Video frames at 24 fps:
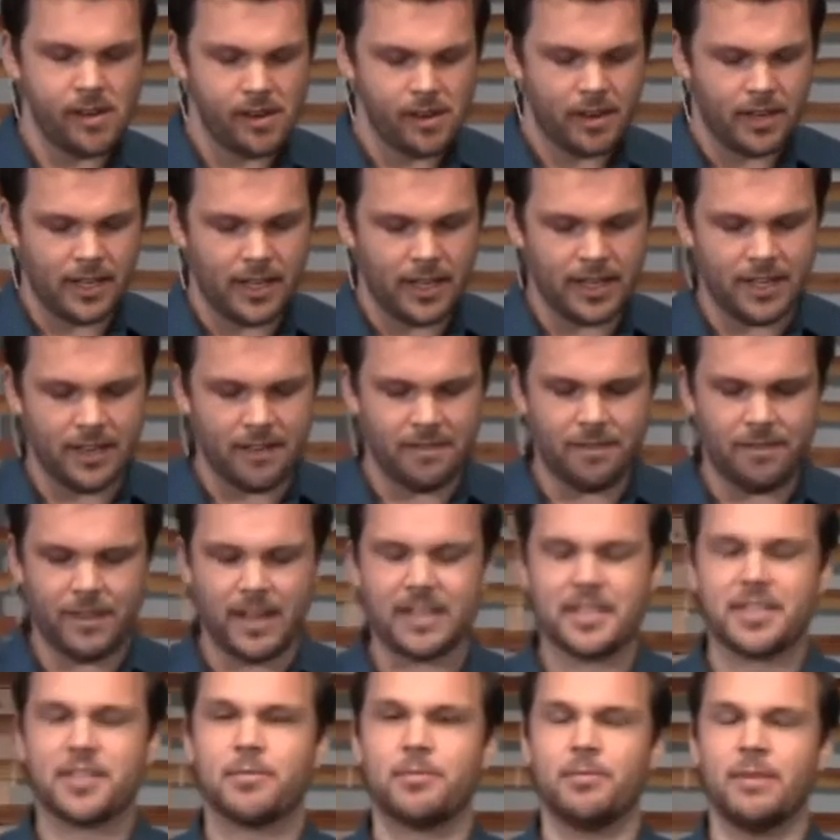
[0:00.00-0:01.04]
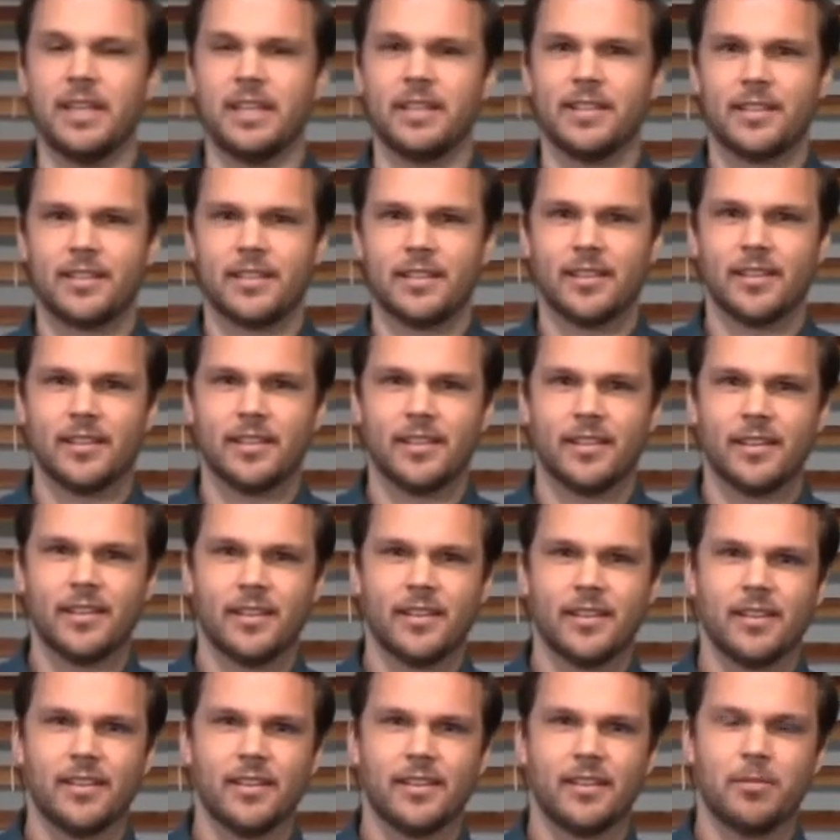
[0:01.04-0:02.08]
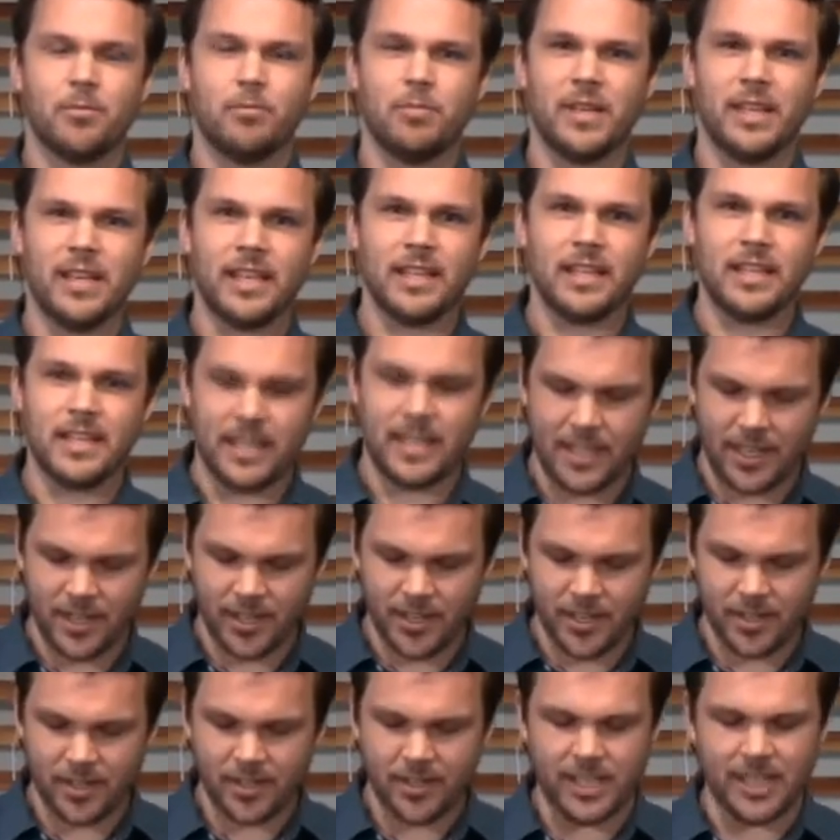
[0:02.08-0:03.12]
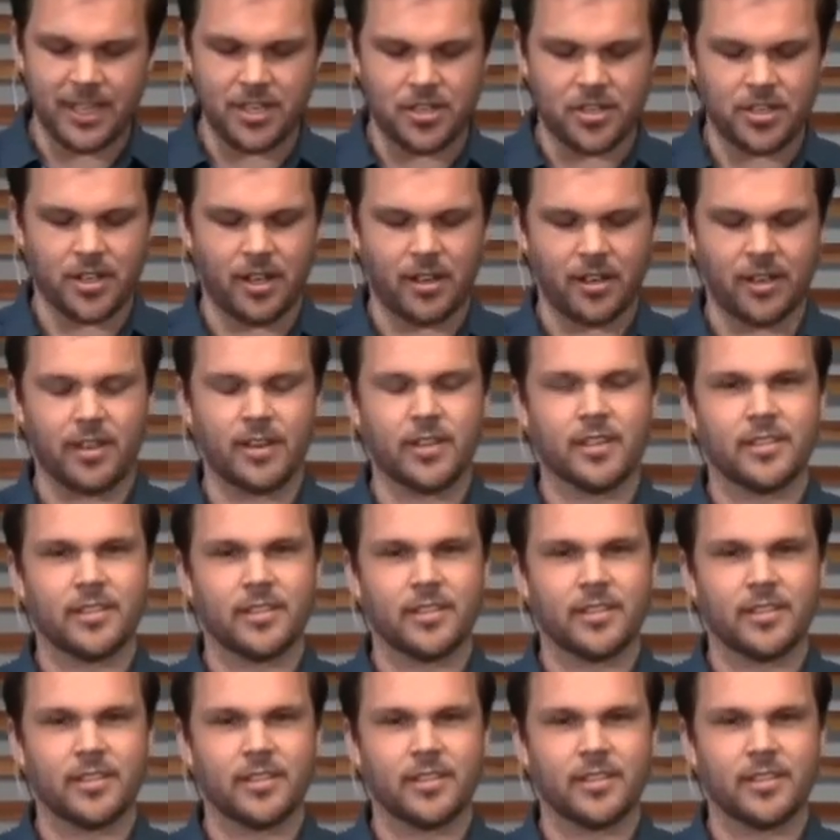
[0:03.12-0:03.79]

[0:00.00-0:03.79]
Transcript: an investment, being near each other.